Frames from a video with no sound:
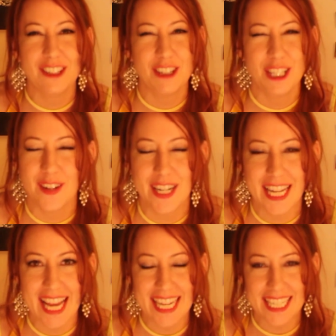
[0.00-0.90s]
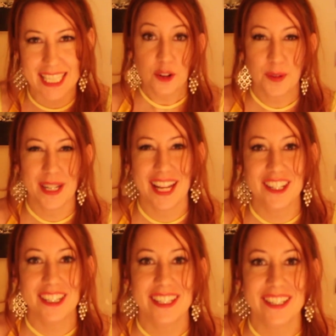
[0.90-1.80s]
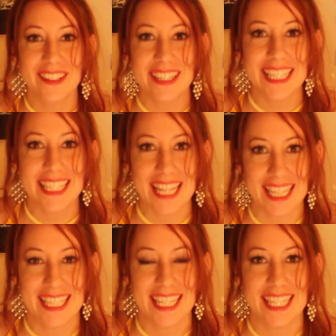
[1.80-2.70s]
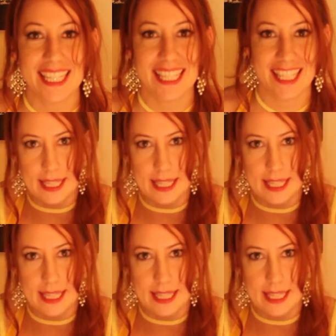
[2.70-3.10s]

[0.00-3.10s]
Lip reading: degrees Fahrenheit, 100 degrees Celsius.